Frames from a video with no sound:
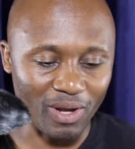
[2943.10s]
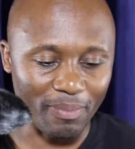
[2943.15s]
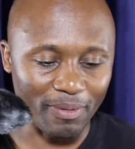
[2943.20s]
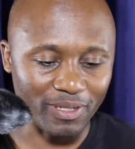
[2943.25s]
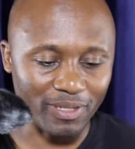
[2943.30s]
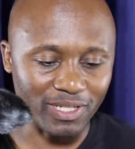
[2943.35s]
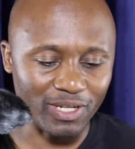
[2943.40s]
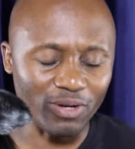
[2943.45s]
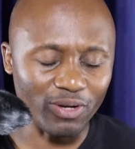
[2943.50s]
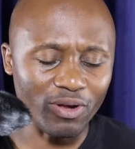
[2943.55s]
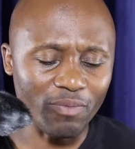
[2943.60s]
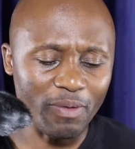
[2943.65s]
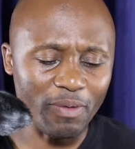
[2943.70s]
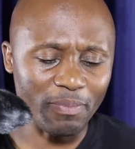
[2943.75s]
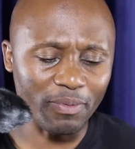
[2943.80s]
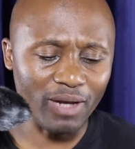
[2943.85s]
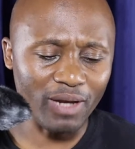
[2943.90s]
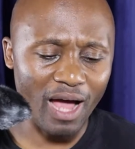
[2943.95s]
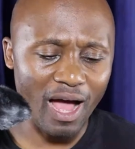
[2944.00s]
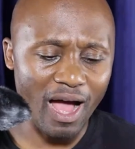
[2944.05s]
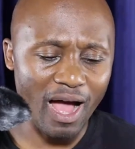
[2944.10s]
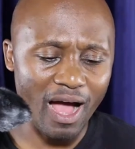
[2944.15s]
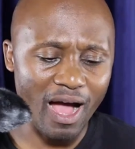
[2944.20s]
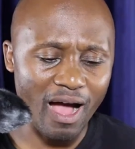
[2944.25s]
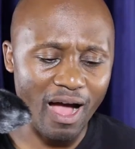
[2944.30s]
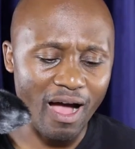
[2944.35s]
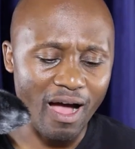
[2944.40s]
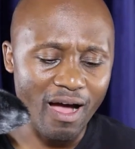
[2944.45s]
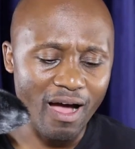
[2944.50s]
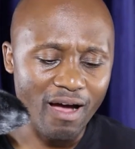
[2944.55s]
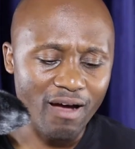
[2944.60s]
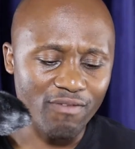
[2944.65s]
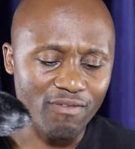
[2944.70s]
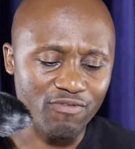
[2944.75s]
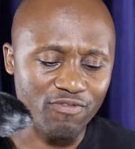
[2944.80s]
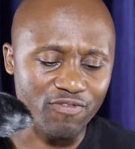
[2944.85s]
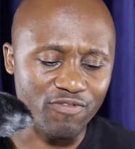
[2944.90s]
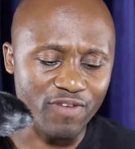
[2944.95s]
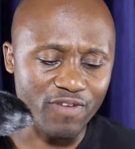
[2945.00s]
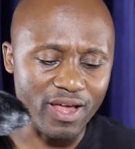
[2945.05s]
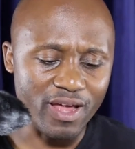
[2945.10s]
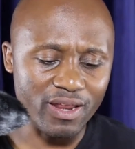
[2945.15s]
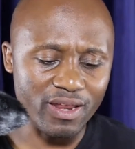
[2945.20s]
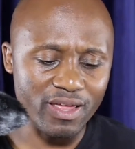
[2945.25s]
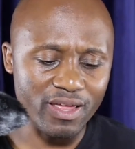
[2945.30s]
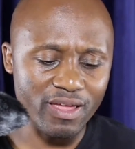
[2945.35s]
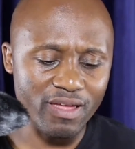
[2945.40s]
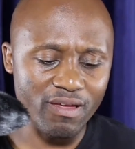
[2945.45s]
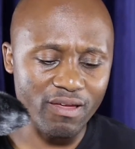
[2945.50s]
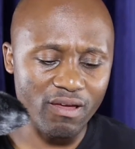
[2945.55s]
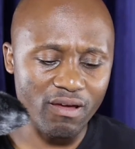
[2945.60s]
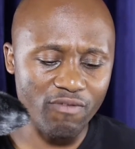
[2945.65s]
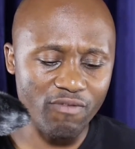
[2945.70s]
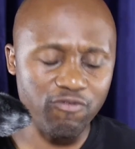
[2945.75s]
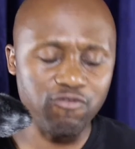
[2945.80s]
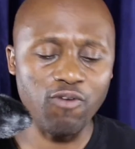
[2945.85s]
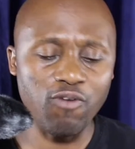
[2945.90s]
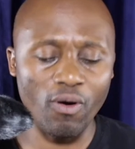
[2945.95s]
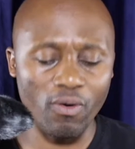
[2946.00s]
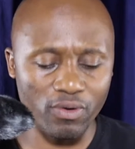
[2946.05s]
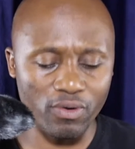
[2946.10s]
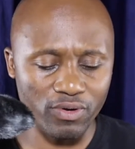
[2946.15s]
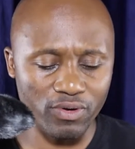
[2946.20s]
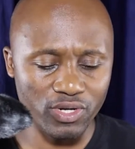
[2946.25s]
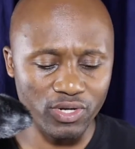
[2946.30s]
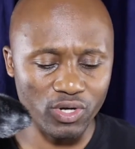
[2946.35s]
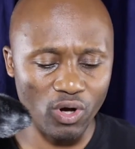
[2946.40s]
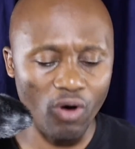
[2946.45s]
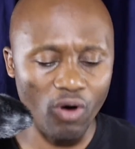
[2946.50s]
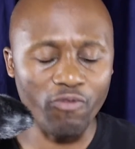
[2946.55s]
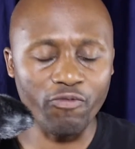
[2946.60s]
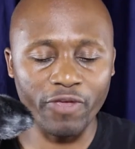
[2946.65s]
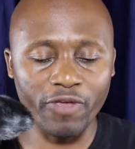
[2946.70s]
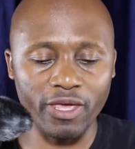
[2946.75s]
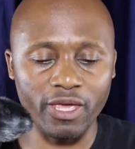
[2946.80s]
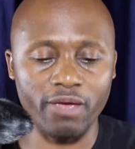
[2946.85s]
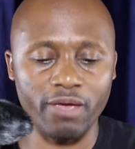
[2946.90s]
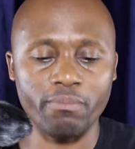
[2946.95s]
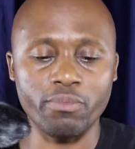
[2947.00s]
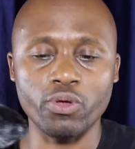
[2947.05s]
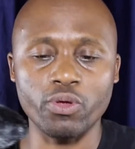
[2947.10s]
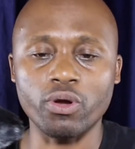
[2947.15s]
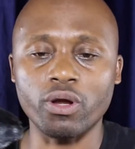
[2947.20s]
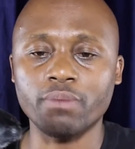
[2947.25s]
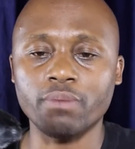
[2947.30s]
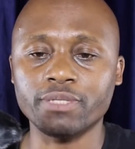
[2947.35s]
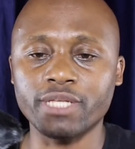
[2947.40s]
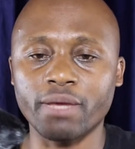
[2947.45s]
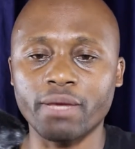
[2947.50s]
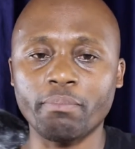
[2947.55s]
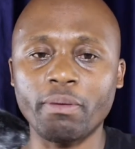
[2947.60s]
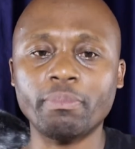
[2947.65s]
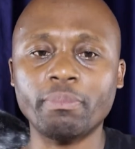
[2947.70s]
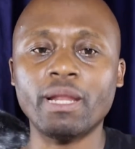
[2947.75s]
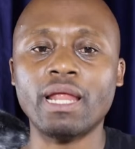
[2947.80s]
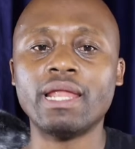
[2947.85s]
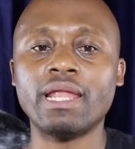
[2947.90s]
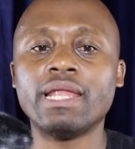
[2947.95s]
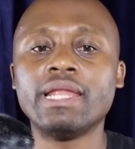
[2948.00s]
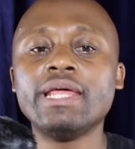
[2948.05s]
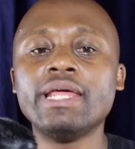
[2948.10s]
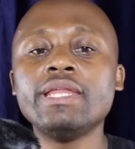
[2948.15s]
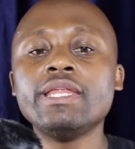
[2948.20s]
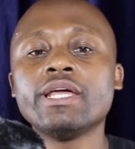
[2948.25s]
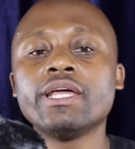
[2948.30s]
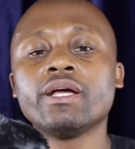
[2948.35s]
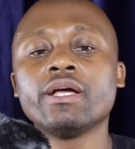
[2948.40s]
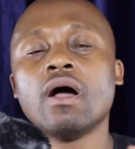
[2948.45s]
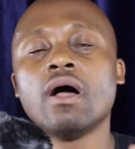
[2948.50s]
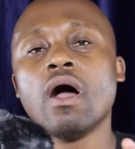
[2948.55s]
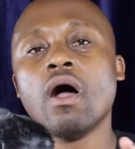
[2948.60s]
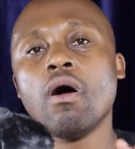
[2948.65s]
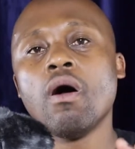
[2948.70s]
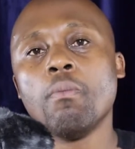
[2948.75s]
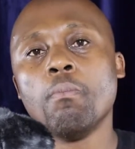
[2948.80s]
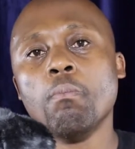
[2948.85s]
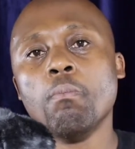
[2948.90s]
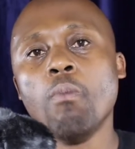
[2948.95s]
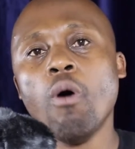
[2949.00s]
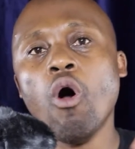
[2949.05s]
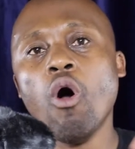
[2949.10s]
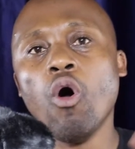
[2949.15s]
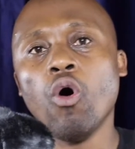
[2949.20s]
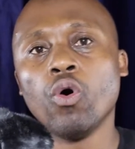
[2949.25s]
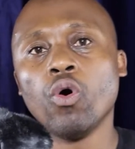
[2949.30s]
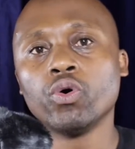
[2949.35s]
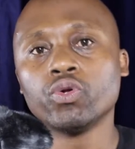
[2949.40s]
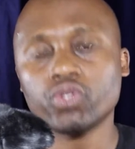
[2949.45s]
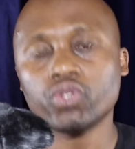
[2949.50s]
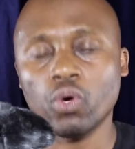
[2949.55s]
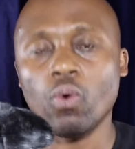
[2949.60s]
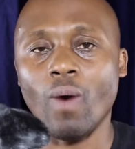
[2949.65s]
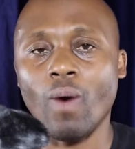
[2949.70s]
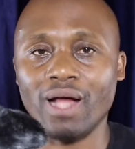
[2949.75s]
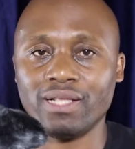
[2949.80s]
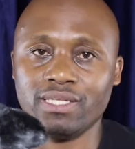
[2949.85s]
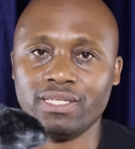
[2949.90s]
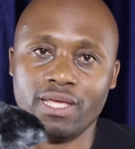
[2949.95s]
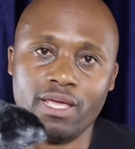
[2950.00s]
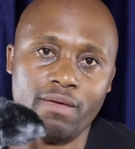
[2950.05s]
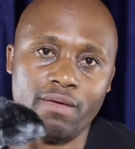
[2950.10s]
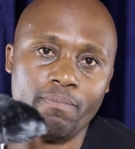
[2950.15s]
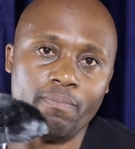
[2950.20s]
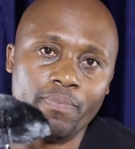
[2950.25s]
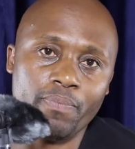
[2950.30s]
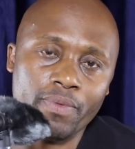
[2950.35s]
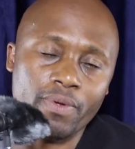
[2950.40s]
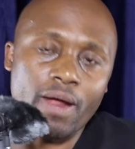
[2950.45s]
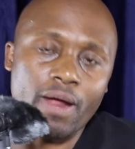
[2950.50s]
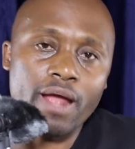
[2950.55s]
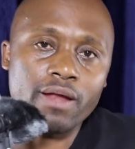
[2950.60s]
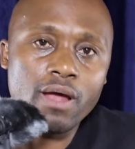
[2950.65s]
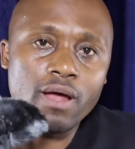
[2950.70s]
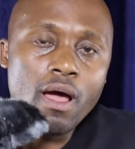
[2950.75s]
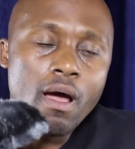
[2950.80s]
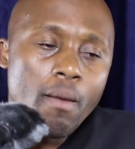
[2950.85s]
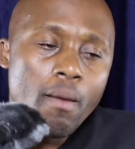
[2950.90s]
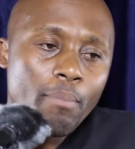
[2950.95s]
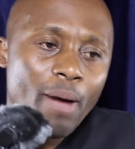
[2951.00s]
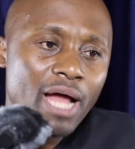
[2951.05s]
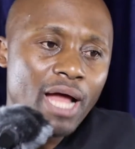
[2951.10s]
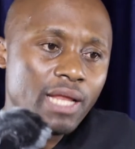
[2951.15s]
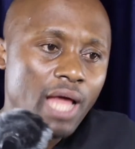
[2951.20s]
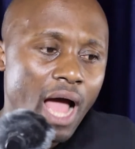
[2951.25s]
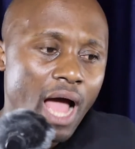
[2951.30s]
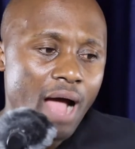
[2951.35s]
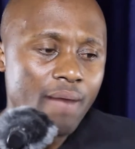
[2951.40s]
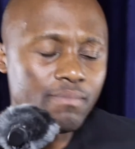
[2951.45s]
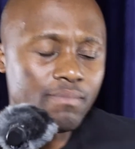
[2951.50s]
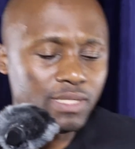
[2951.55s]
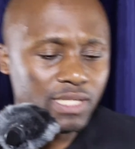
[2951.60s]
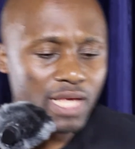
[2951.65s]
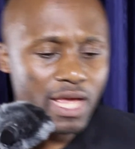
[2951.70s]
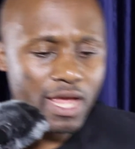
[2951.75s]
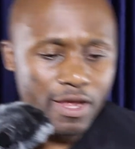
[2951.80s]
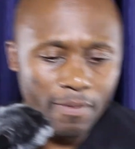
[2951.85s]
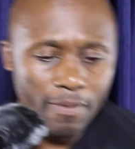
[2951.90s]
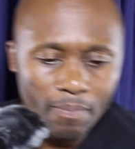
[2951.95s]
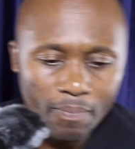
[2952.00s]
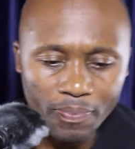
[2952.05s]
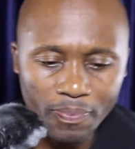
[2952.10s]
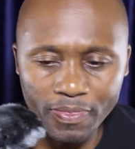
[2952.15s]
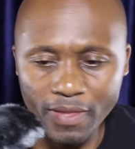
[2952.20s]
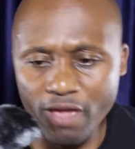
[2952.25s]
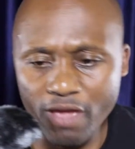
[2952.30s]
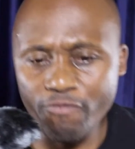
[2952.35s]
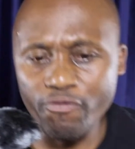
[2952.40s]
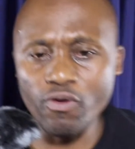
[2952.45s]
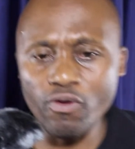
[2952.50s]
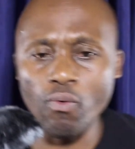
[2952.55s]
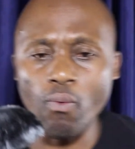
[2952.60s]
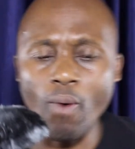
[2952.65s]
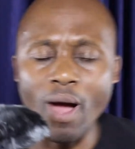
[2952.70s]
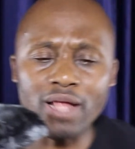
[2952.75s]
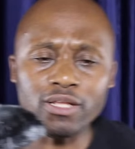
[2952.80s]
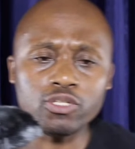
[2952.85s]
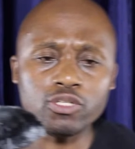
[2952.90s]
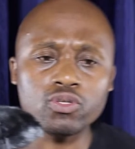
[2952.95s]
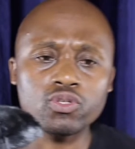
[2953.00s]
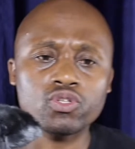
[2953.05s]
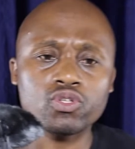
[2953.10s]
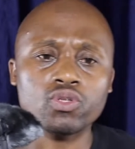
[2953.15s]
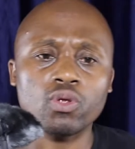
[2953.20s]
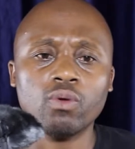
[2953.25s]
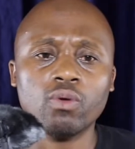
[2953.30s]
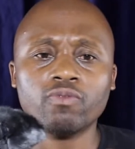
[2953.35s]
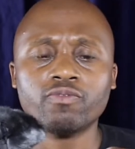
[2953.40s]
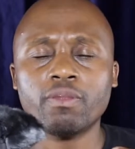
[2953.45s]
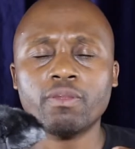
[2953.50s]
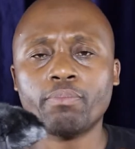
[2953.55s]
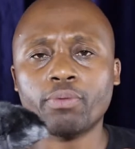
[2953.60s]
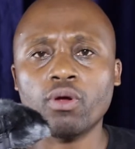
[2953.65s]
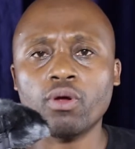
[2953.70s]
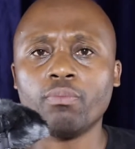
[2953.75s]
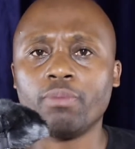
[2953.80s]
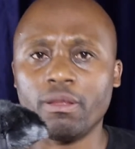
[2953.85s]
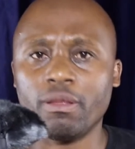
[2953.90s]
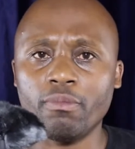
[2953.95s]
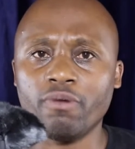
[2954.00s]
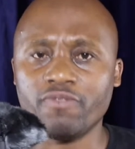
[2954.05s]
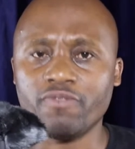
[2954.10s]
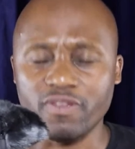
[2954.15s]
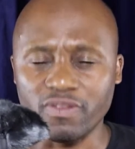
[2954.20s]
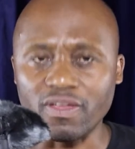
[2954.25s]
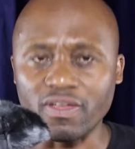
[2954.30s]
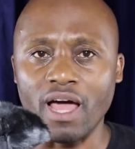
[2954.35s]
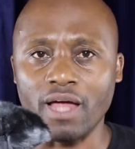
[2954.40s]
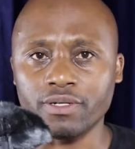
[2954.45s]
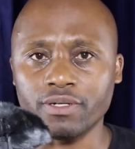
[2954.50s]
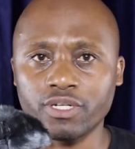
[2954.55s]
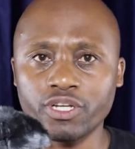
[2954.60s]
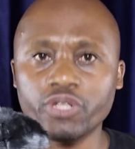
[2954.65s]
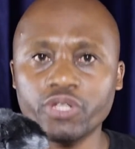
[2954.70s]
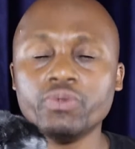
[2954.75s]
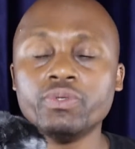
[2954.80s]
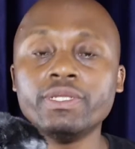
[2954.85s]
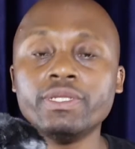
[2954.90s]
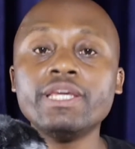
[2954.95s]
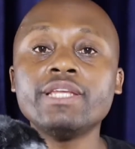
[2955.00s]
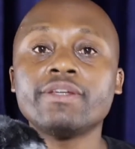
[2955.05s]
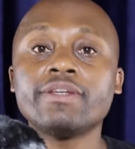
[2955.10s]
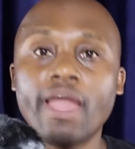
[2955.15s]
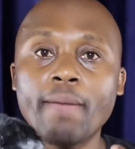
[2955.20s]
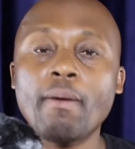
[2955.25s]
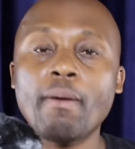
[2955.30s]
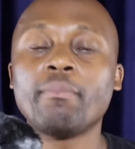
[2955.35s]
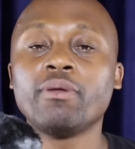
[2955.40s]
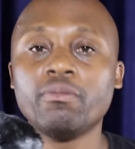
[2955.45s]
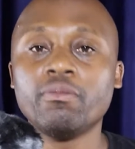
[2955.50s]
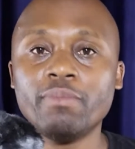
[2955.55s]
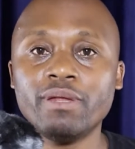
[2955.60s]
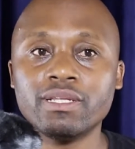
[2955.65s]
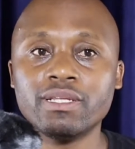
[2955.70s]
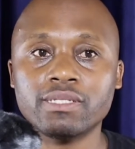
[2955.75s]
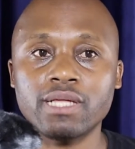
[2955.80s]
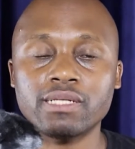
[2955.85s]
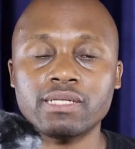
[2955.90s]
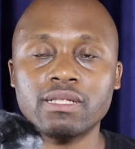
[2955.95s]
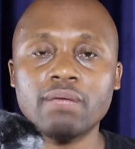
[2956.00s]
Because a lot of people are very fond of him. You know what I'm saying? People are leaning more towards him, right? But I'm saying if you want to solve the problem of this country, you need capable ministers.